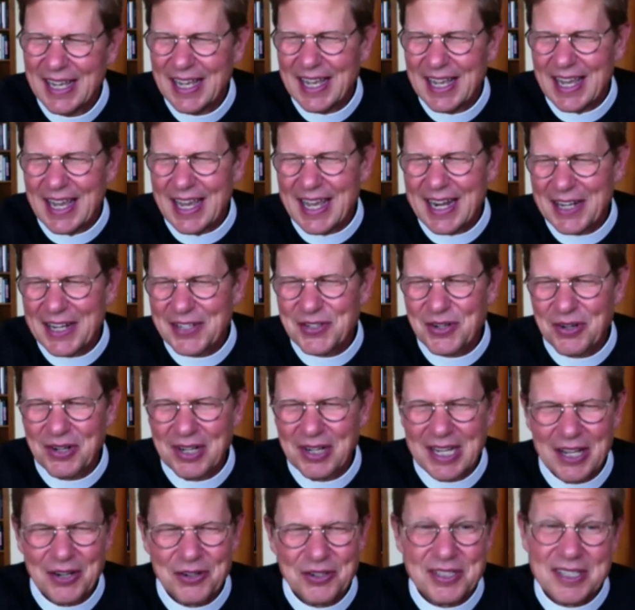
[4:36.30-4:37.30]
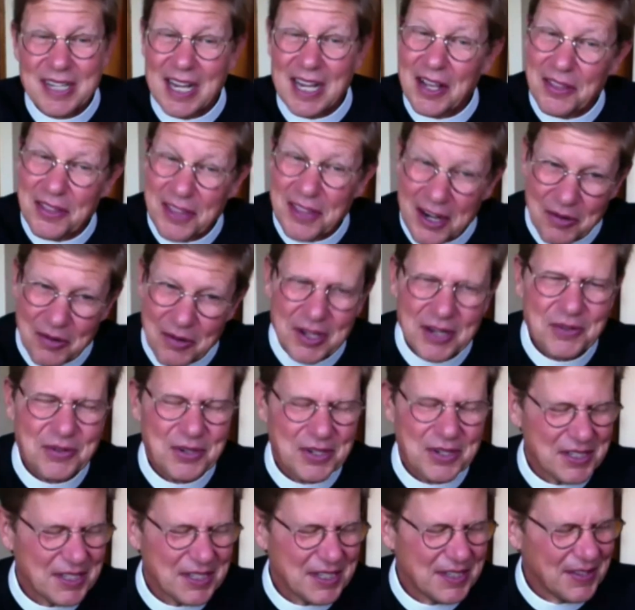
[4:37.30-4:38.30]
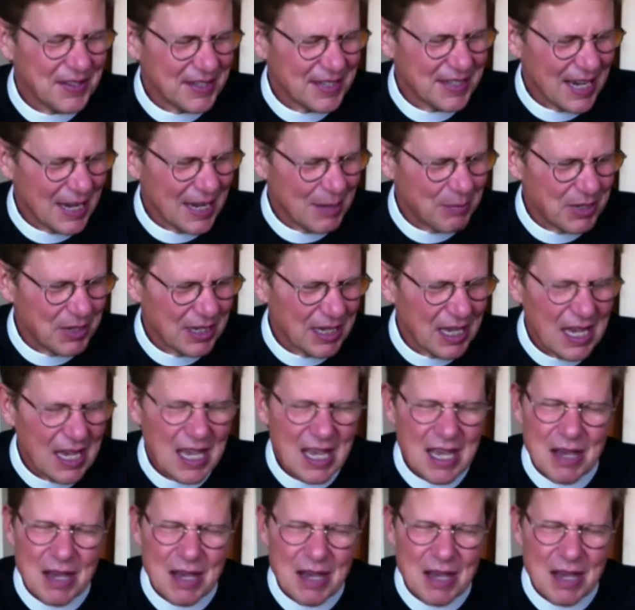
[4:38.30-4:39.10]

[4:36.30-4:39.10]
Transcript: And I certainly understand their interest in the topic,